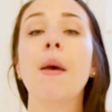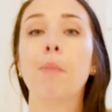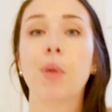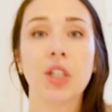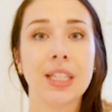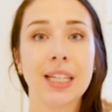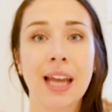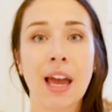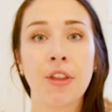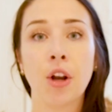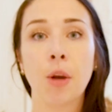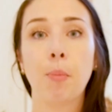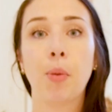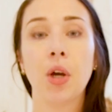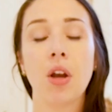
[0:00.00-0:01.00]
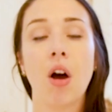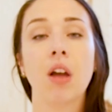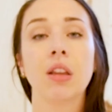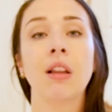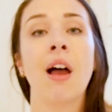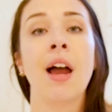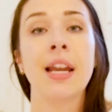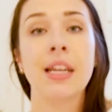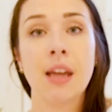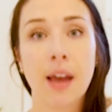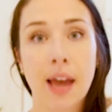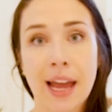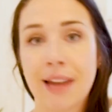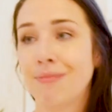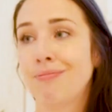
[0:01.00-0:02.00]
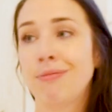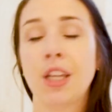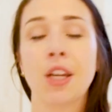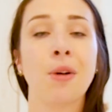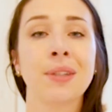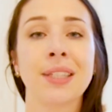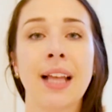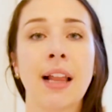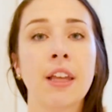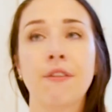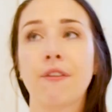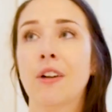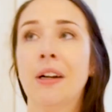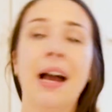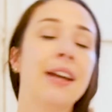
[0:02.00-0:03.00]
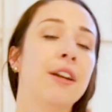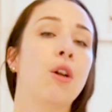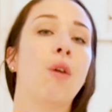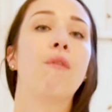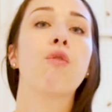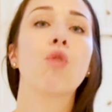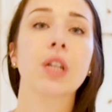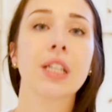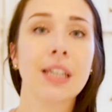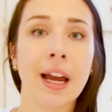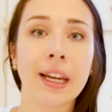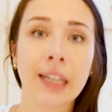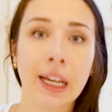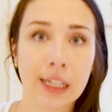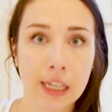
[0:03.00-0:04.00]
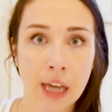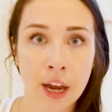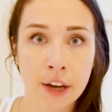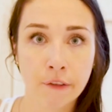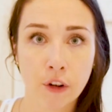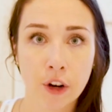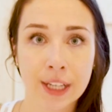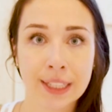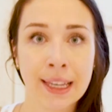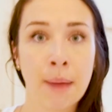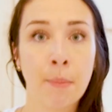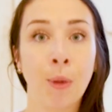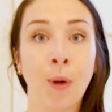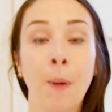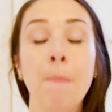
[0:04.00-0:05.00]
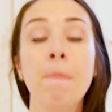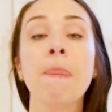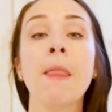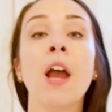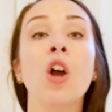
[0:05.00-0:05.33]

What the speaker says: put together, put online, and sell it for, $49.99, for example.